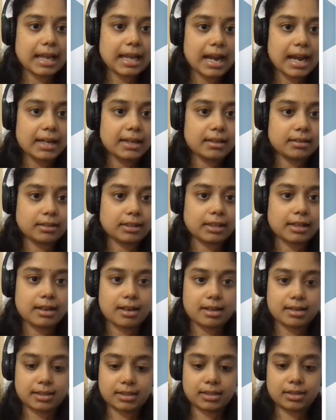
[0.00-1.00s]
I'll add a
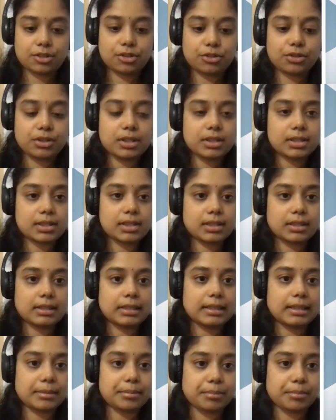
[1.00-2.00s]
class to this.
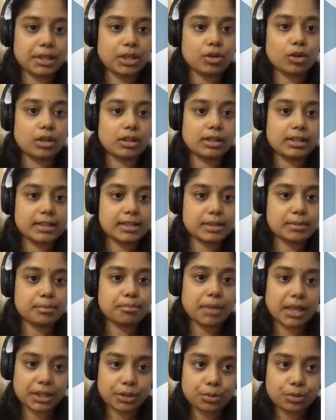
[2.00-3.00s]
Let me call
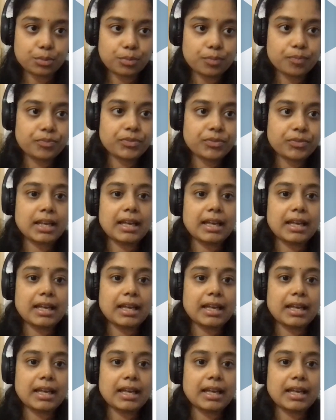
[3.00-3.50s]
this menu.